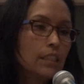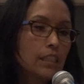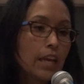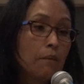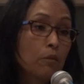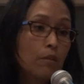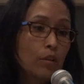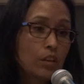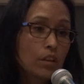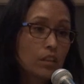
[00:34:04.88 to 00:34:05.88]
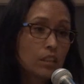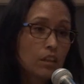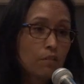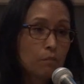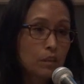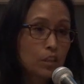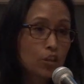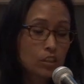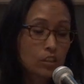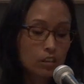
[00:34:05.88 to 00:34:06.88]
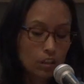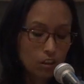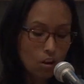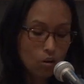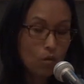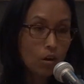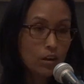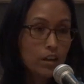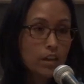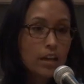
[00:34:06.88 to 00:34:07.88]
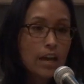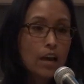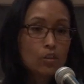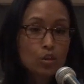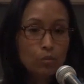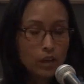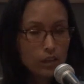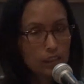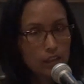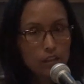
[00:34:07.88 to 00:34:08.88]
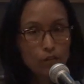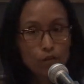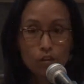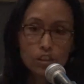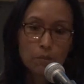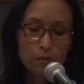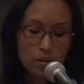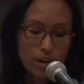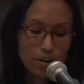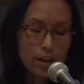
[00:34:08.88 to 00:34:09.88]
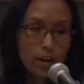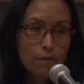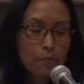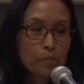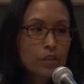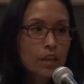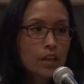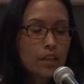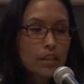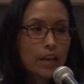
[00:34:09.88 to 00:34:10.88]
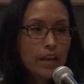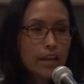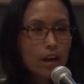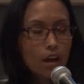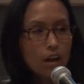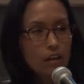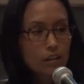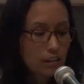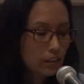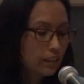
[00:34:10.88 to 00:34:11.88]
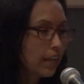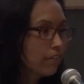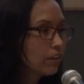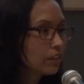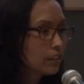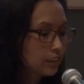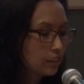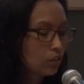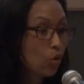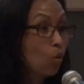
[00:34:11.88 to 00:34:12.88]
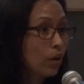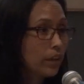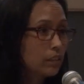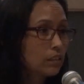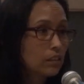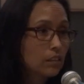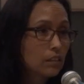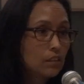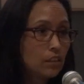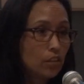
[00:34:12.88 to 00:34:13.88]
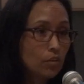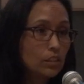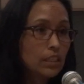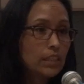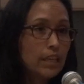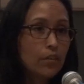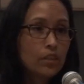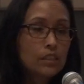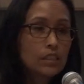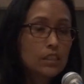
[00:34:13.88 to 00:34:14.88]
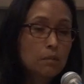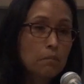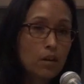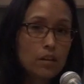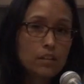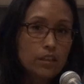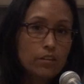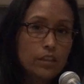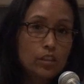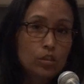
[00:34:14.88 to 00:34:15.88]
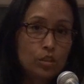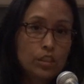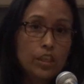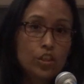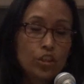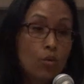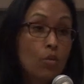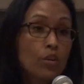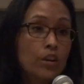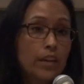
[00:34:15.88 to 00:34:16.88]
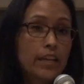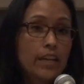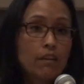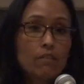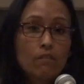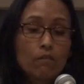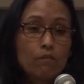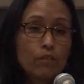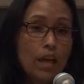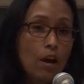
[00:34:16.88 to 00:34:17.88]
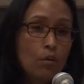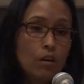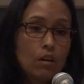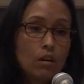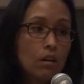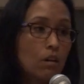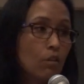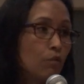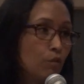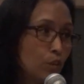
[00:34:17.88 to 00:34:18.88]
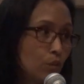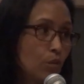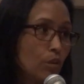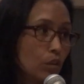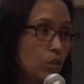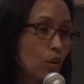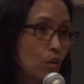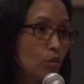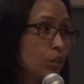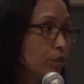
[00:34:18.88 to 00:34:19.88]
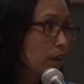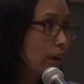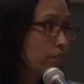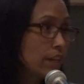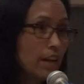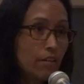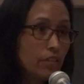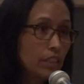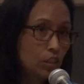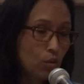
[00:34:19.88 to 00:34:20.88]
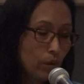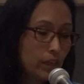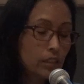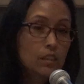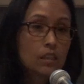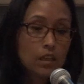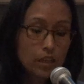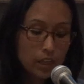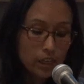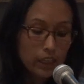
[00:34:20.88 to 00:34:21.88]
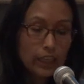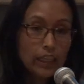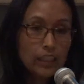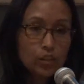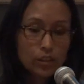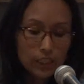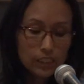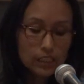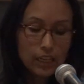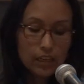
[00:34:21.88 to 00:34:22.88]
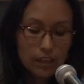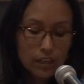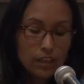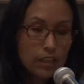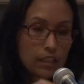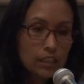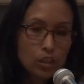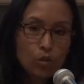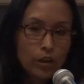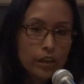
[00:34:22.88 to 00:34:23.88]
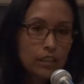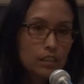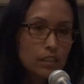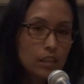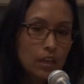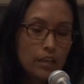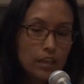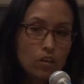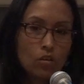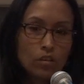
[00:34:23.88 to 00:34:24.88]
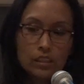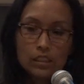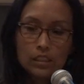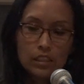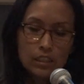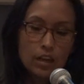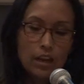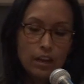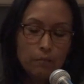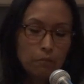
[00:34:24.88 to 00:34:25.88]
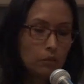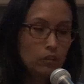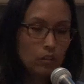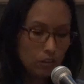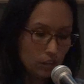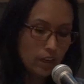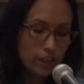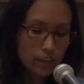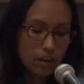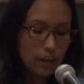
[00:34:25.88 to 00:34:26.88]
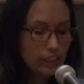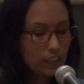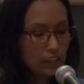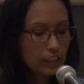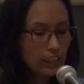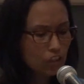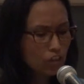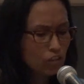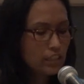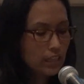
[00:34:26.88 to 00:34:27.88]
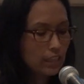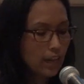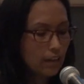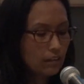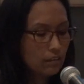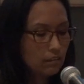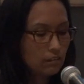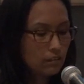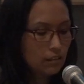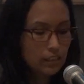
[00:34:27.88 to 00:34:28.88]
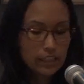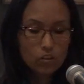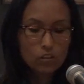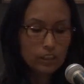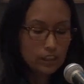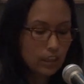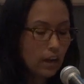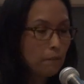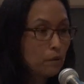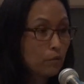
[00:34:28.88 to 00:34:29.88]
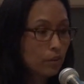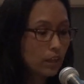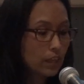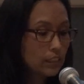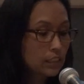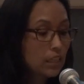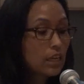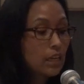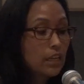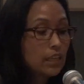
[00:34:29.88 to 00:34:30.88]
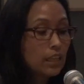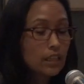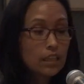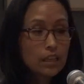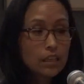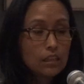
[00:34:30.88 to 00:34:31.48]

came and rounded us up and took us on the long walk out to Huelde, the Fort Sumner area, they gave us coins, and said, now this is the monetary association. In order to get flour, food, clothes, you have to have these coins. And so they said, this coin is a nickel, this is a dime, la-di-da. And they looked at that nickel and dime and realized that